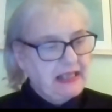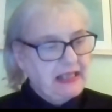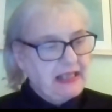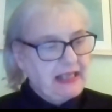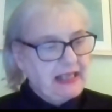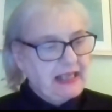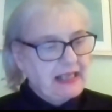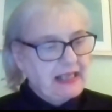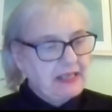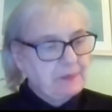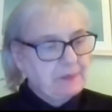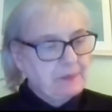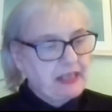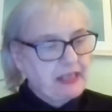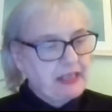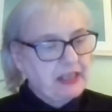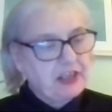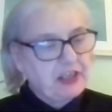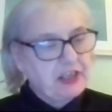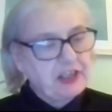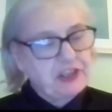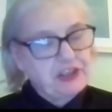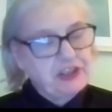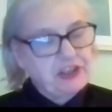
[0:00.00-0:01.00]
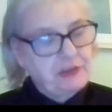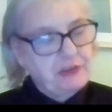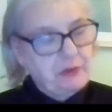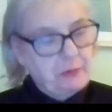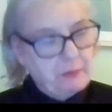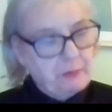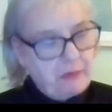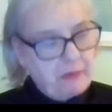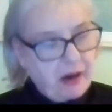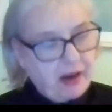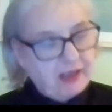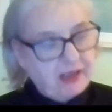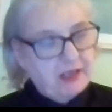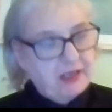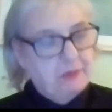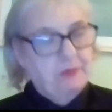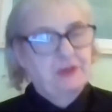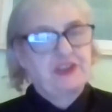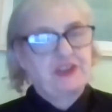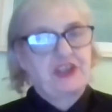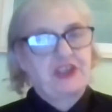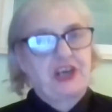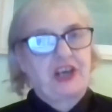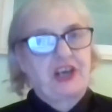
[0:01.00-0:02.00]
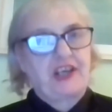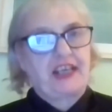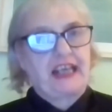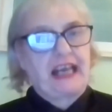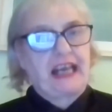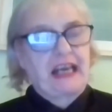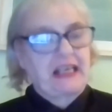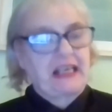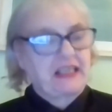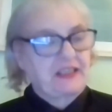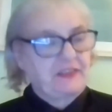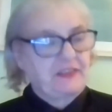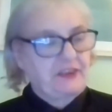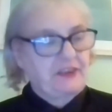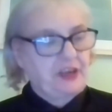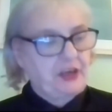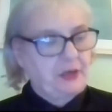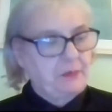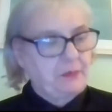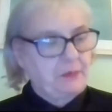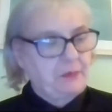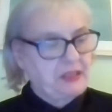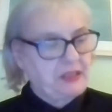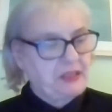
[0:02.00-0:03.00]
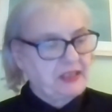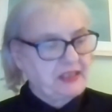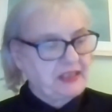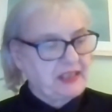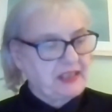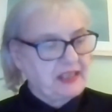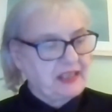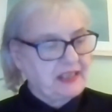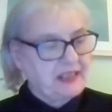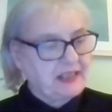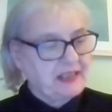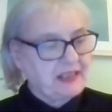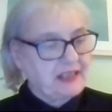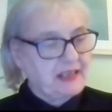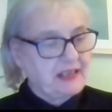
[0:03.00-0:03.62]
He's been on a remarkable journey out of homelessness,